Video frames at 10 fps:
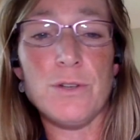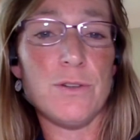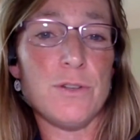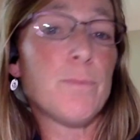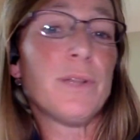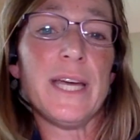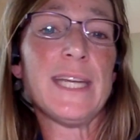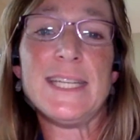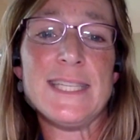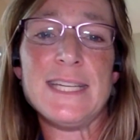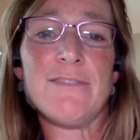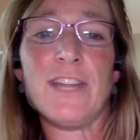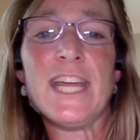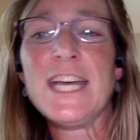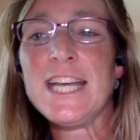to planets
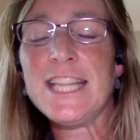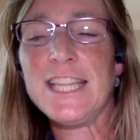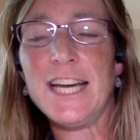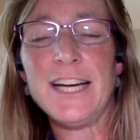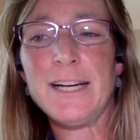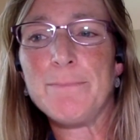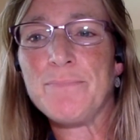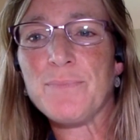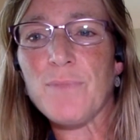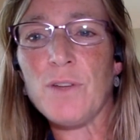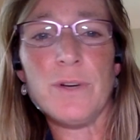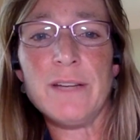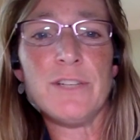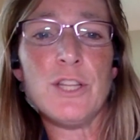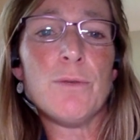even, or
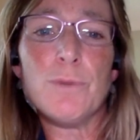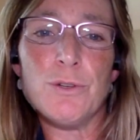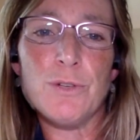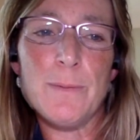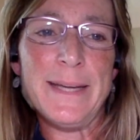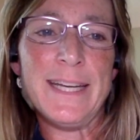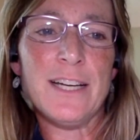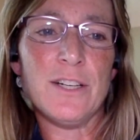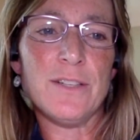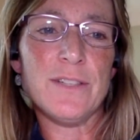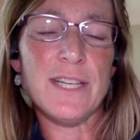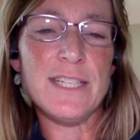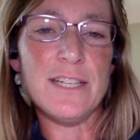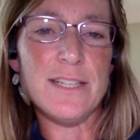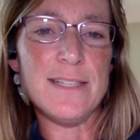even the moon, depending on the
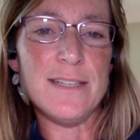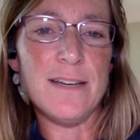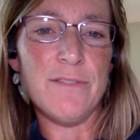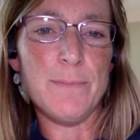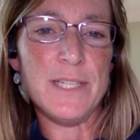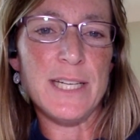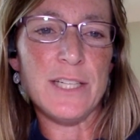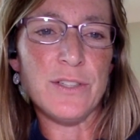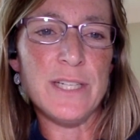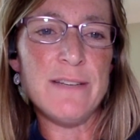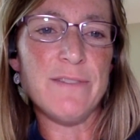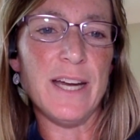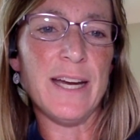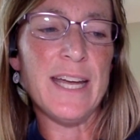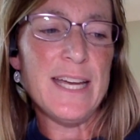conditions of the particular
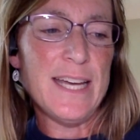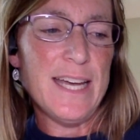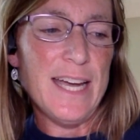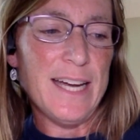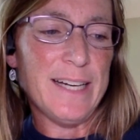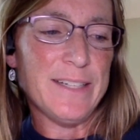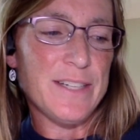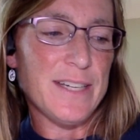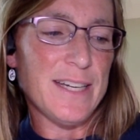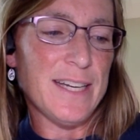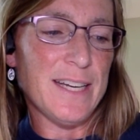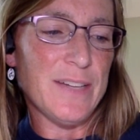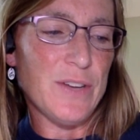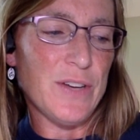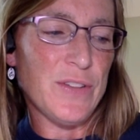evening. And
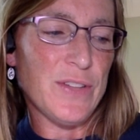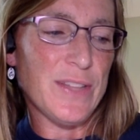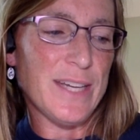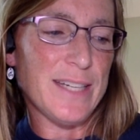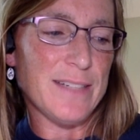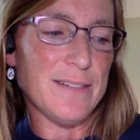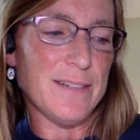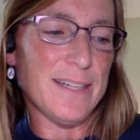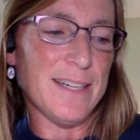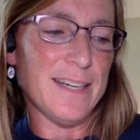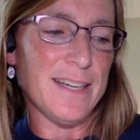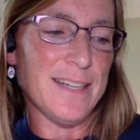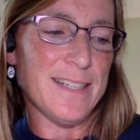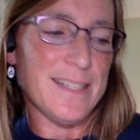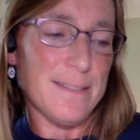I think that
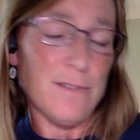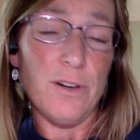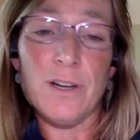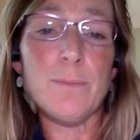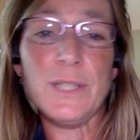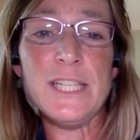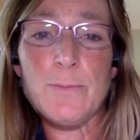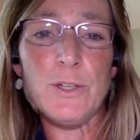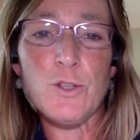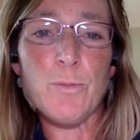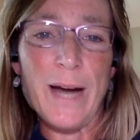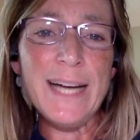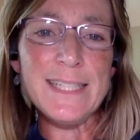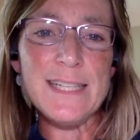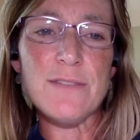is arguably a spiritual
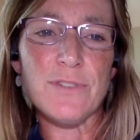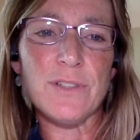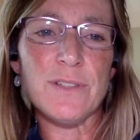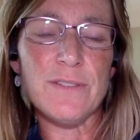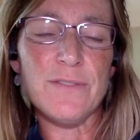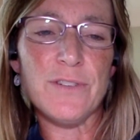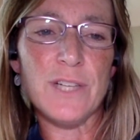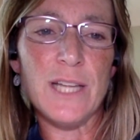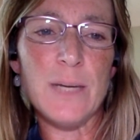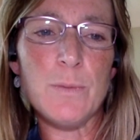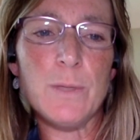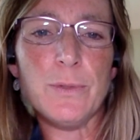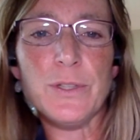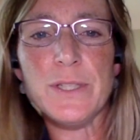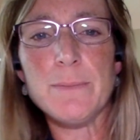practice for a lot of
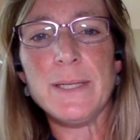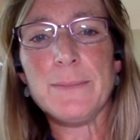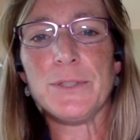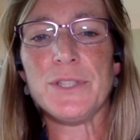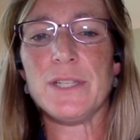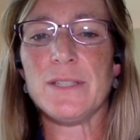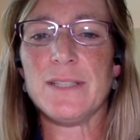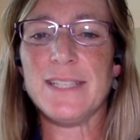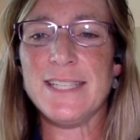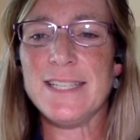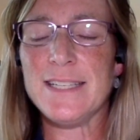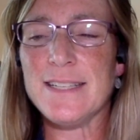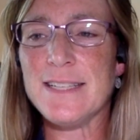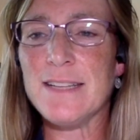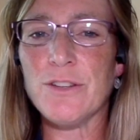people, to be able to
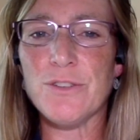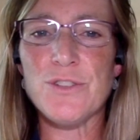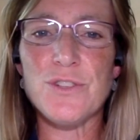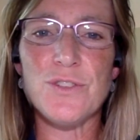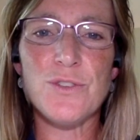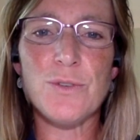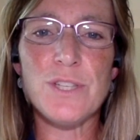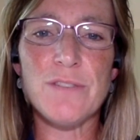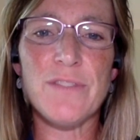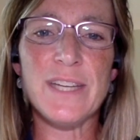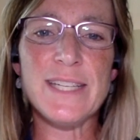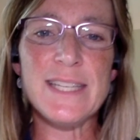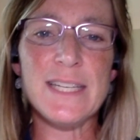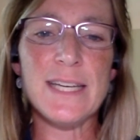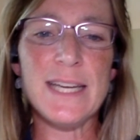see those sorts of things
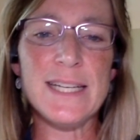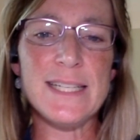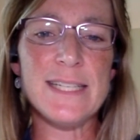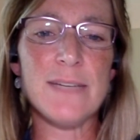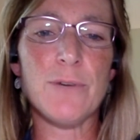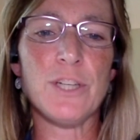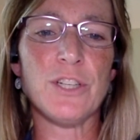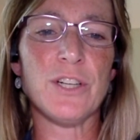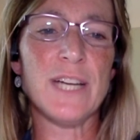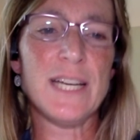that you can't see when you're